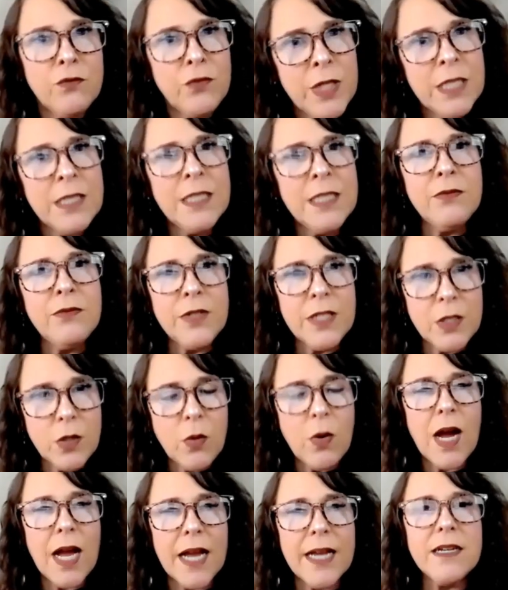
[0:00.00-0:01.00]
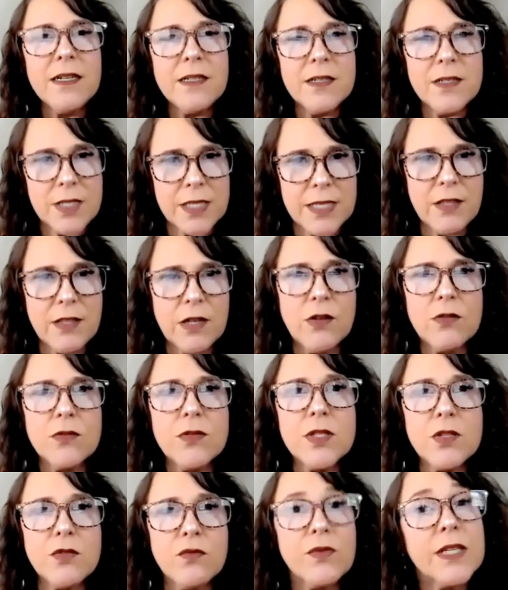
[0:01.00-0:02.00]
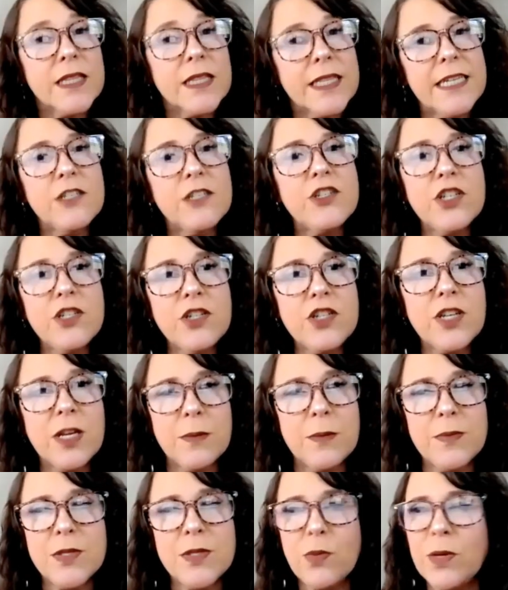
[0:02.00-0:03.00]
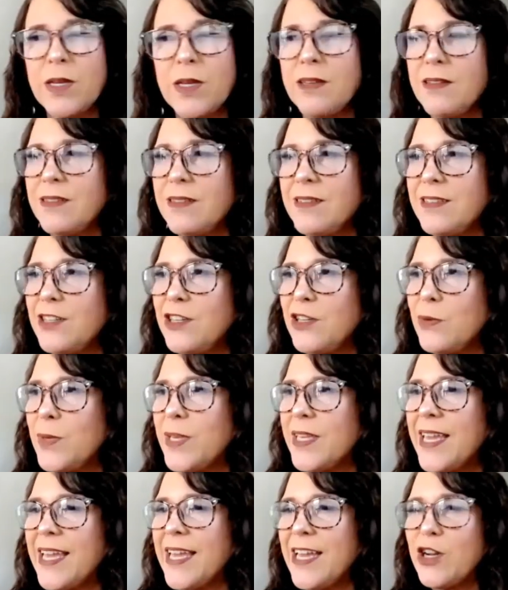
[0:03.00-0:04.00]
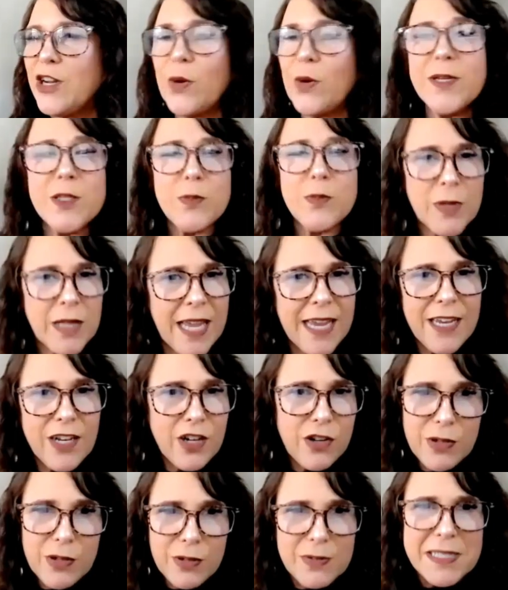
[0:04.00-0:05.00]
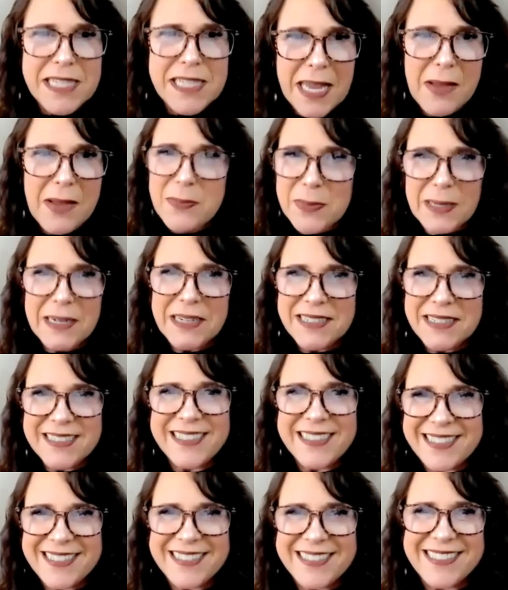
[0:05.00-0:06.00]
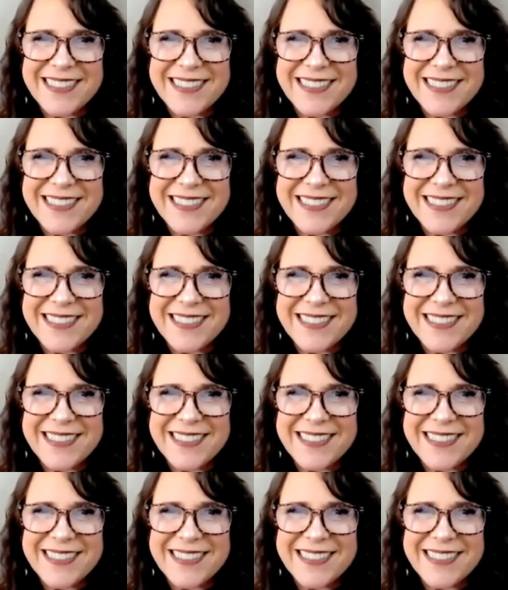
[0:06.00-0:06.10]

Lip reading: really requires those relationships. We can't always play in our own sandbox,